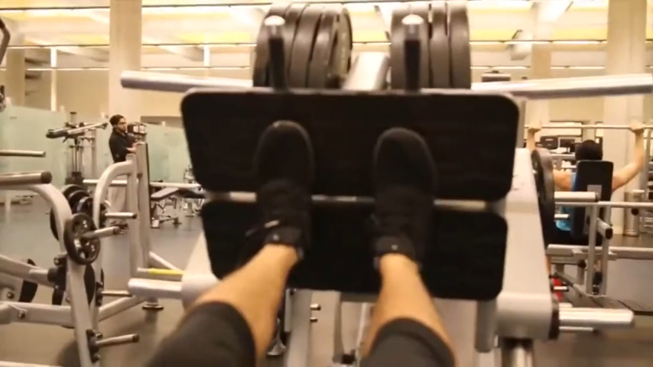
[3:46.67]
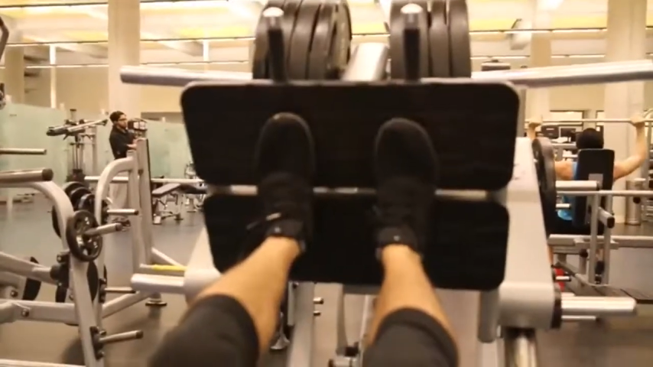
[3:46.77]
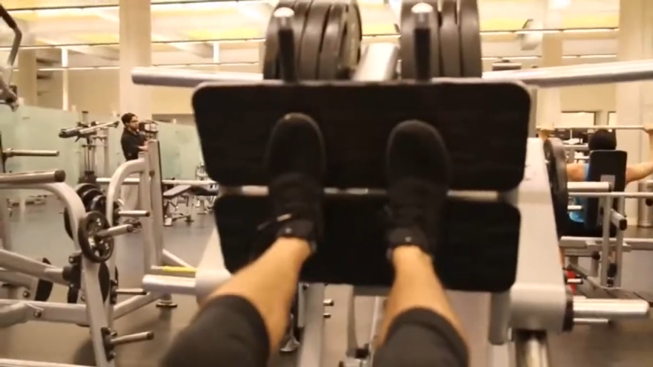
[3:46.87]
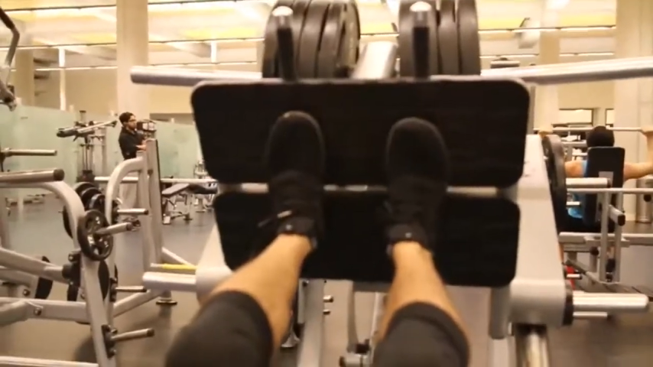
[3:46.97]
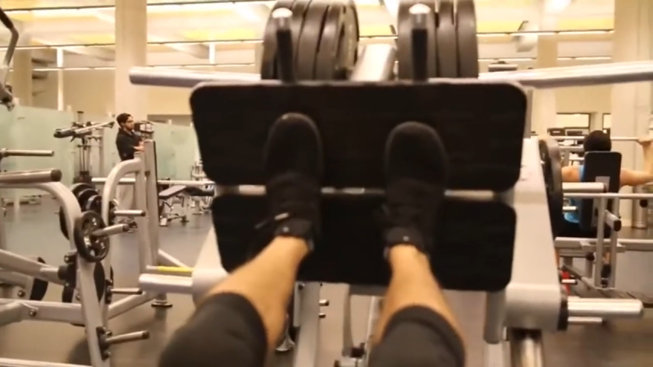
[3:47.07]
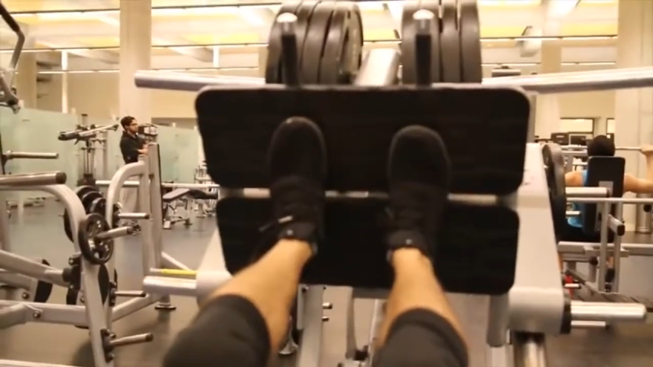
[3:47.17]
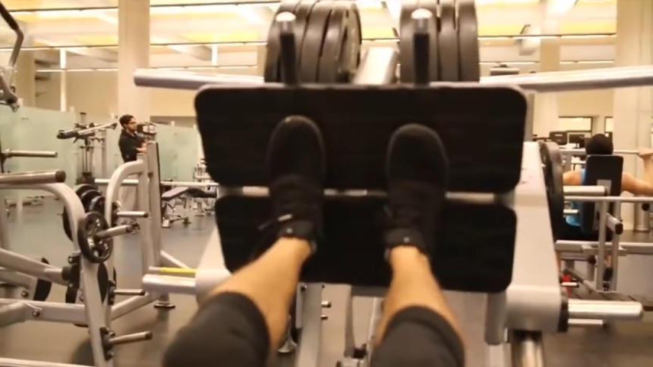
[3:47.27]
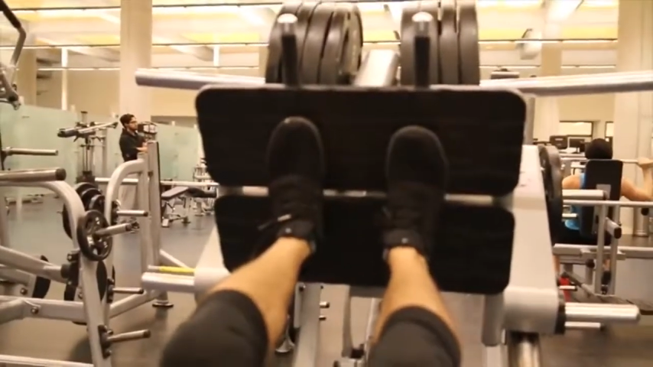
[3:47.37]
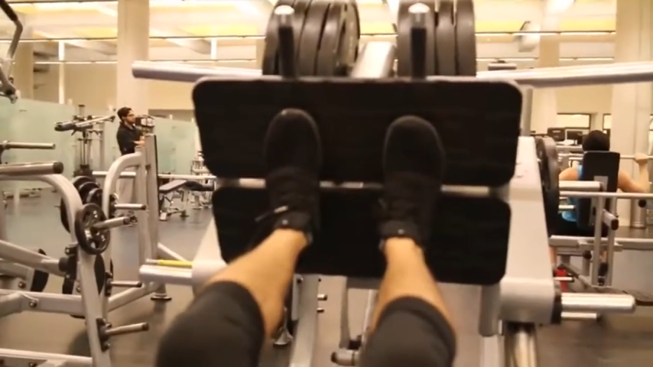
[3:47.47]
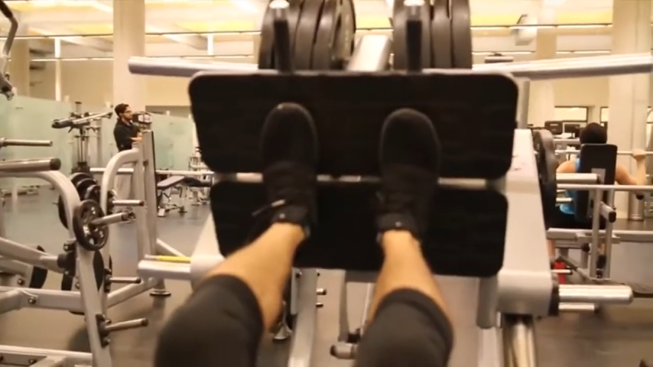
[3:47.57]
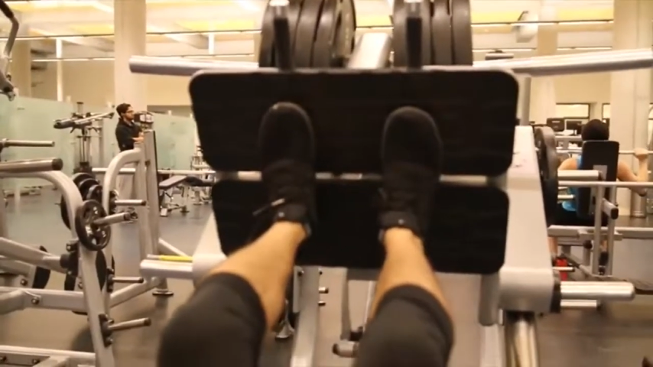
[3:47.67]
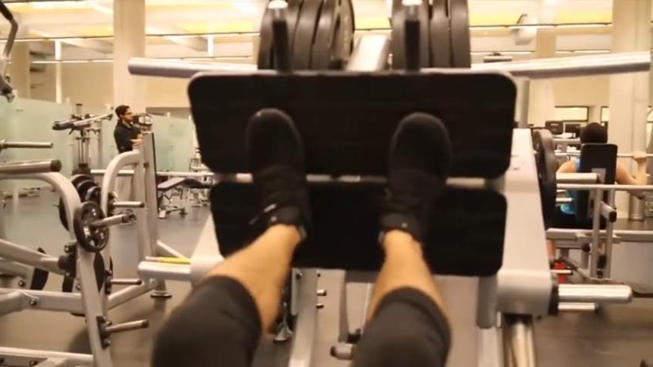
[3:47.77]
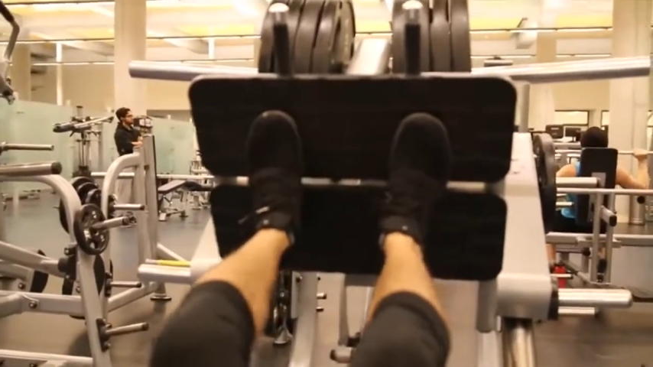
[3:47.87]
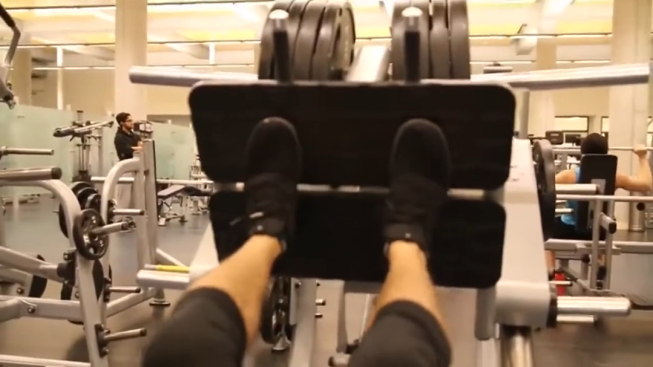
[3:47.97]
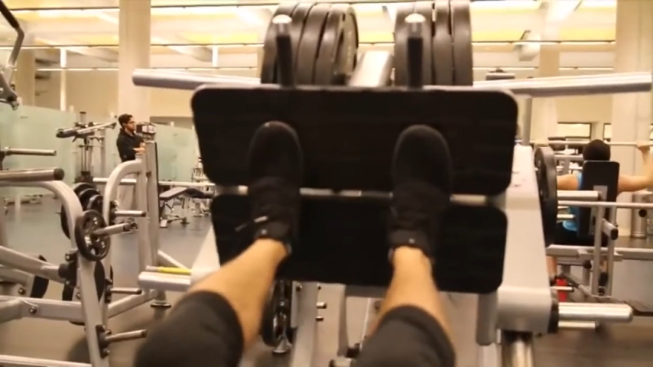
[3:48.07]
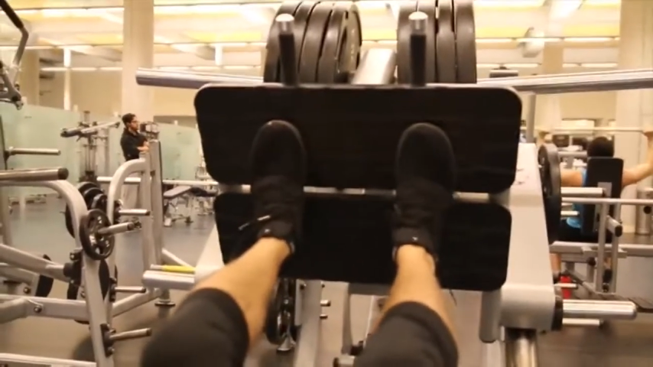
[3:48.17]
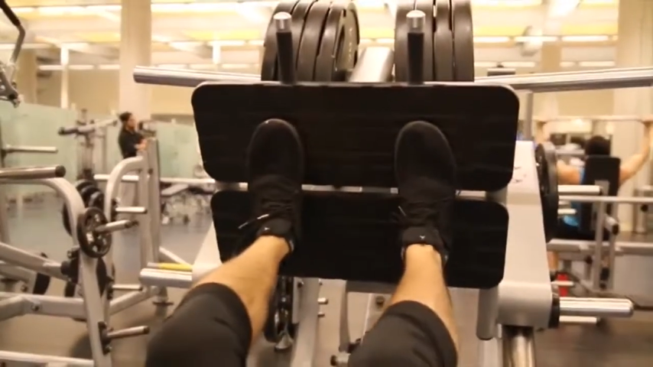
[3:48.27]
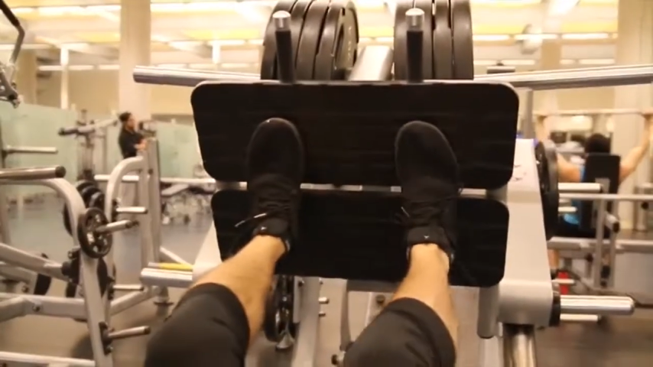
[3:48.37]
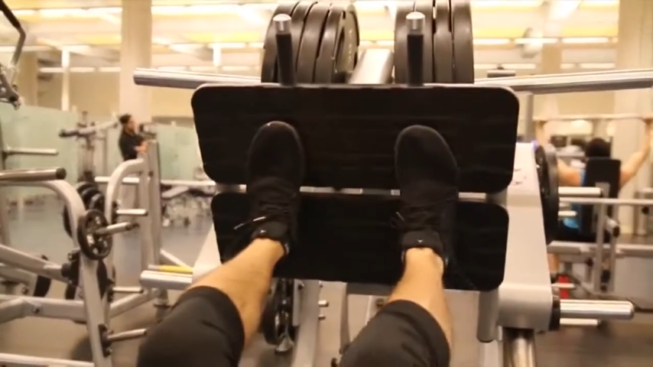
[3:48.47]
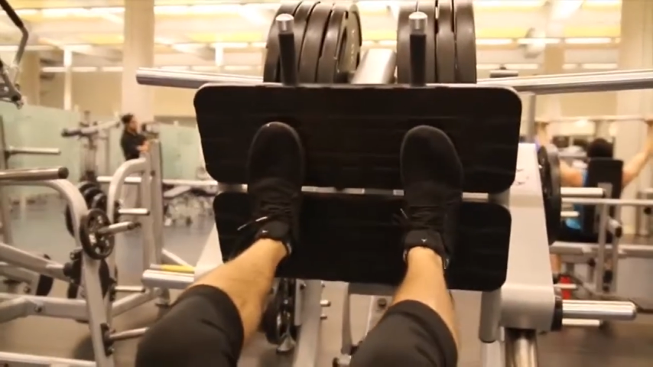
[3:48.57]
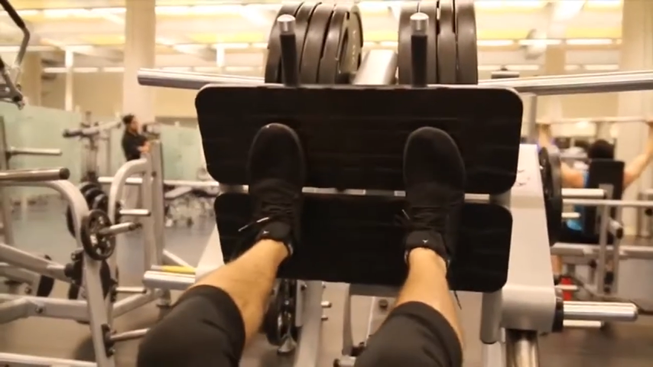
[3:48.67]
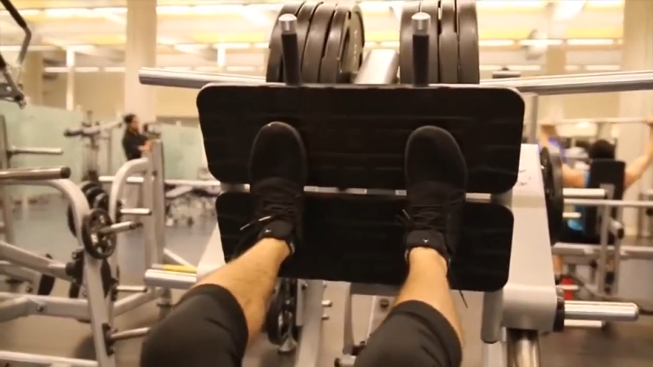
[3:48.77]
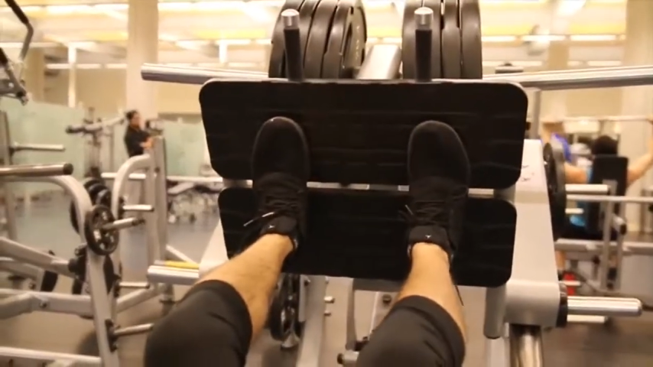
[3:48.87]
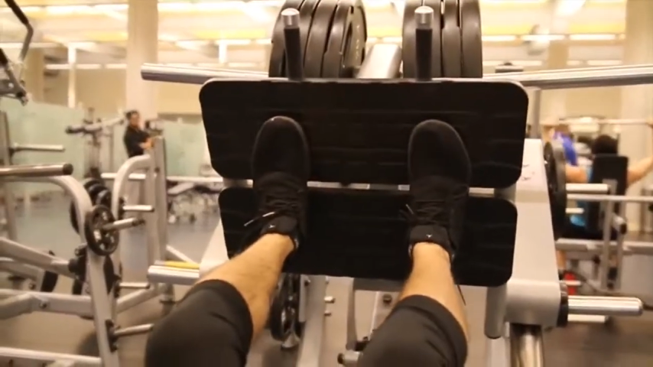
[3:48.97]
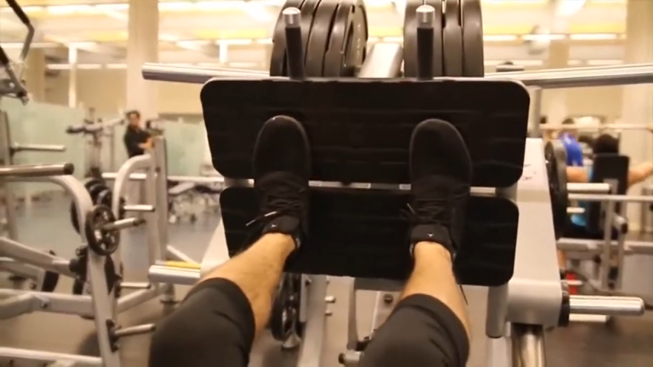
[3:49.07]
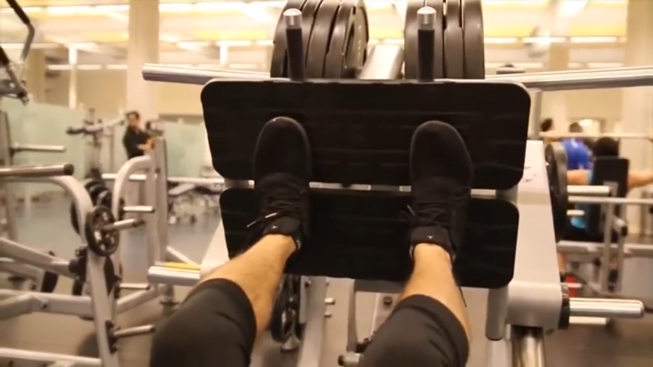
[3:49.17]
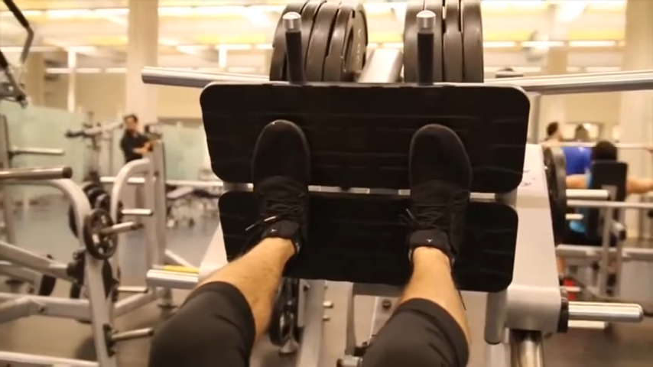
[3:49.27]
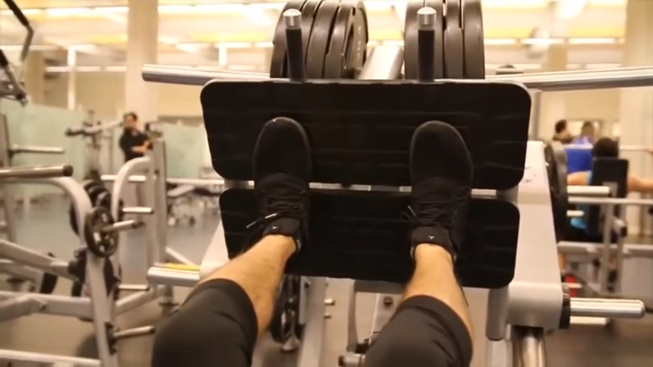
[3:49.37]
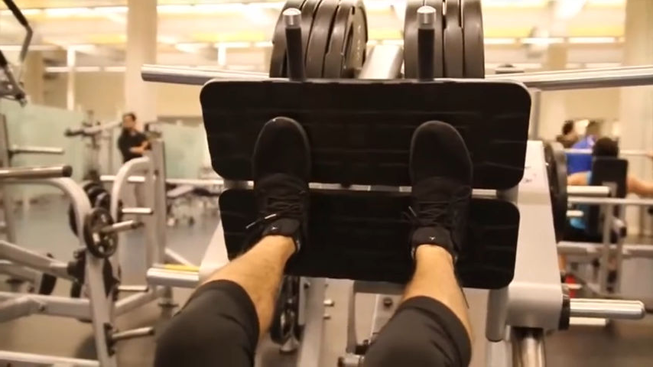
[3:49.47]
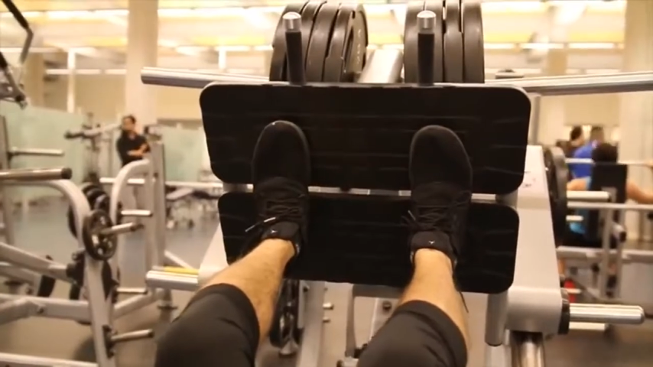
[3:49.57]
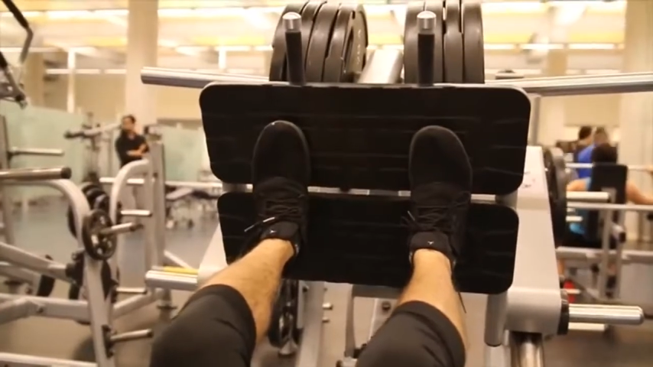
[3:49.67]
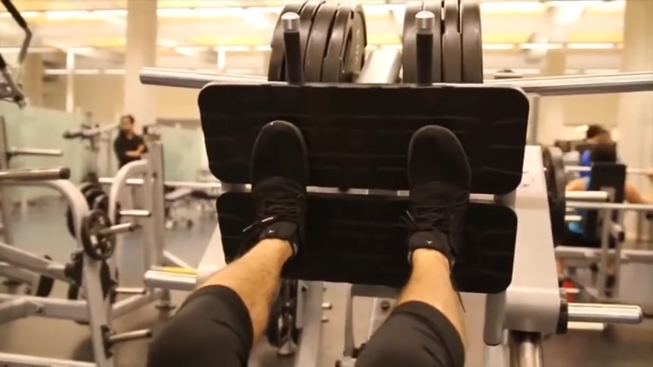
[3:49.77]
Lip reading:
(no speaker visible)